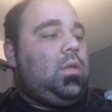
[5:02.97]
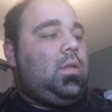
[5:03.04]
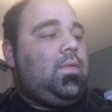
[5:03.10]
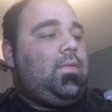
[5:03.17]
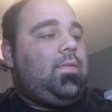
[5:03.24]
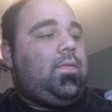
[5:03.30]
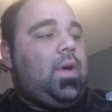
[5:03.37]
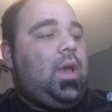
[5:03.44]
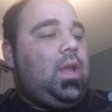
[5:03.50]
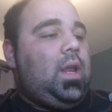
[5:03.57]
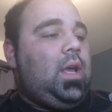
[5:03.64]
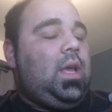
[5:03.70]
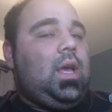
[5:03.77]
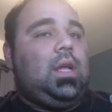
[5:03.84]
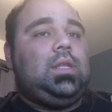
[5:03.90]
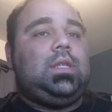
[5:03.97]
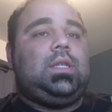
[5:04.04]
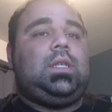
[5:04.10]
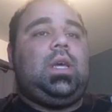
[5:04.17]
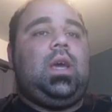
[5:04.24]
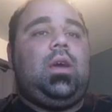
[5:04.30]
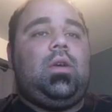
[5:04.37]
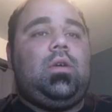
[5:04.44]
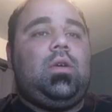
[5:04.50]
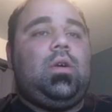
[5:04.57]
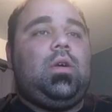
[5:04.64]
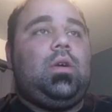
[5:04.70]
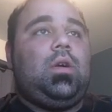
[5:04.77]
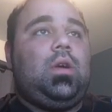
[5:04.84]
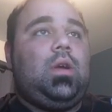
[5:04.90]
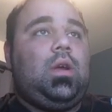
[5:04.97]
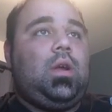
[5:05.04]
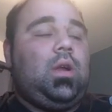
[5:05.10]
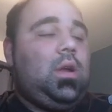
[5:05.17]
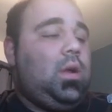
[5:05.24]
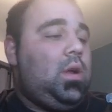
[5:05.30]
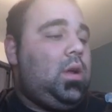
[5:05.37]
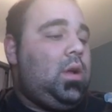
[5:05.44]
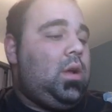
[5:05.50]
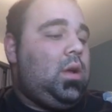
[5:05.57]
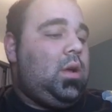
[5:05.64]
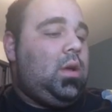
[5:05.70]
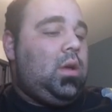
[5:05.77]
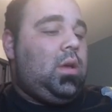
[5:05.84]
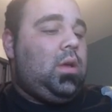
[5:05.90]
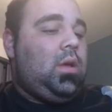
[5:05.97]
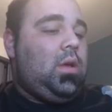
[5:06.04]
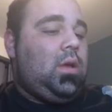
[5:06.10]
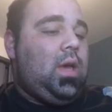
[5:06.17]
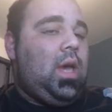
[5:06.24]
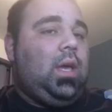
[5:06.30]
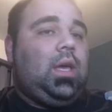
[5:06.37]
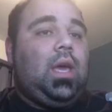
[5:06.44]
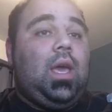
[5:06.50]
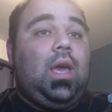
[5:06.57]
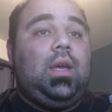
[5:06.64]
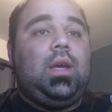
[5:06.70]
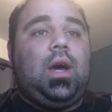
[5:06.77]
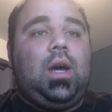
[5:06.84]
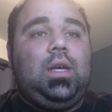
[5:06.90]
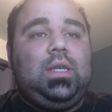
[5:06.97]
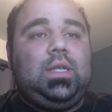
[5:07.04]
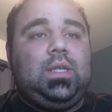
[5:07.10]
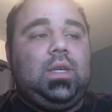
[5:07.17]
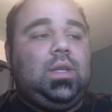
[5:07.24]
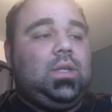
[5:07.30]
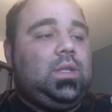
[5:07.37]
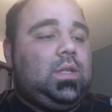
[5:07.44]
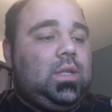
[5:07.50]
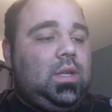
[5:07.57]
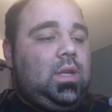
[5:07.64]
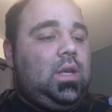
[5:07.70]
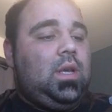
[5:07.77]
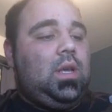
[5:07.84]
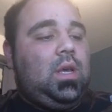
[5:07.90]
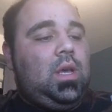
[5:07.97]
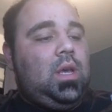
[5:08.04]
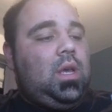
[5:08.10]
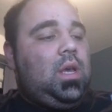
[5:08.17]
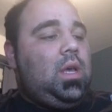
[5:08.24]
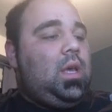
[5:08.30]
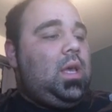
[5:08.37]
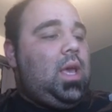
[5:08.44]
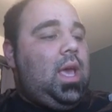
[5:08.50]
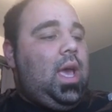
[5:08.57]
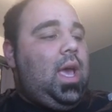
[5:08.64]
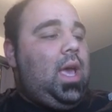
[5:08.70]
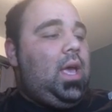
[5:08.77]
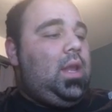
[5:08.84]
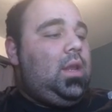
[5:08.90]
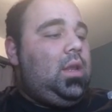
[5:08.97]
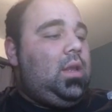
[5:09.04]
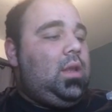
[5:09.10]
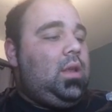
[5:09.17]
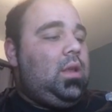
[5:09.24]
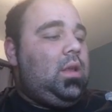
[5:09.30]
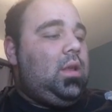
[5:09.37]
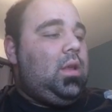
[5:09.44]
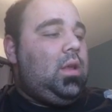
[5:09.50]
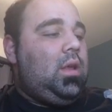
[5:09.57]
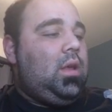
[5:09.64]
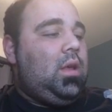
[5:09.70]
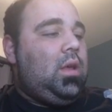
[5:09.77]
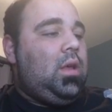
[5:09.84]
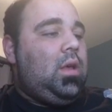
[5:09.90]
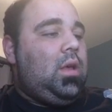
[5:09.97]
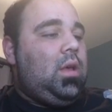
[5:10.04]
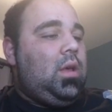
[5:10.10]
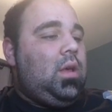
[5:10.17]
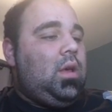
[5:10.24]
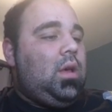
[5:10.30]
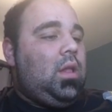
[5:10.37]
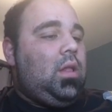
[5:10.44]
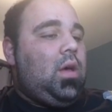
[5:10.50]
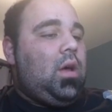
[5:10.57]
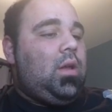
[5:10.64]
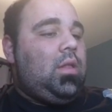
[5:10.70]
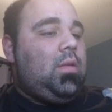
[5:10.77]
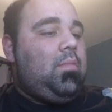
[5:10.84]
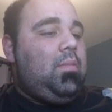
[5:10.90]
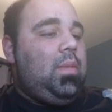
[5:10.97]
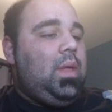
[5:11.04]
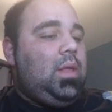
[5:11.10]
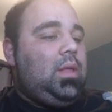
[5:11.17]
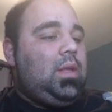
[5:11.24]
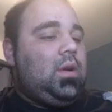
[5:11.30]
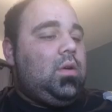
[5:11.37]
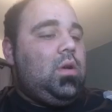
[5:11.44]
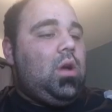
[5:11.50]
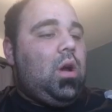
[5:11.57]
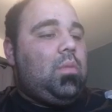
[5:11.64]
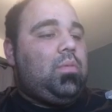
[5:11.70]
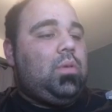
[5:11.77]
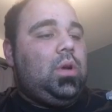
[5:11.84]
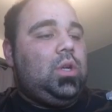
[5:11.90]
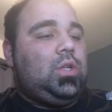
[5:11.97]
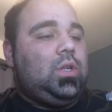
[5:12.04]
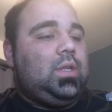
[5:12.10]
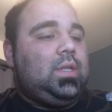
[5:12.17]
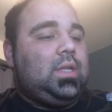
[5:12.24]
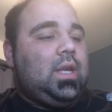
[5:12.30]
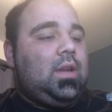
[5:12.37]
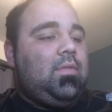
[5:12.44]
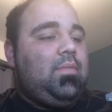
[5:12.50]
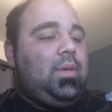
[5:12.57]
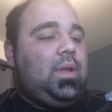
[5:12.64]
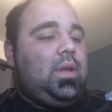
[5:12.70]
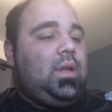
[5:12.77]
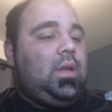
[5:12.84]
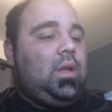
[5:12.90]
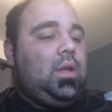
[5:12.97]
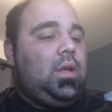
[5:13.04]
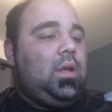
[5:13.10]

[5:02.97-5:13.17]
the fight against terror, aka ISIS, and a lot of the military operations that have been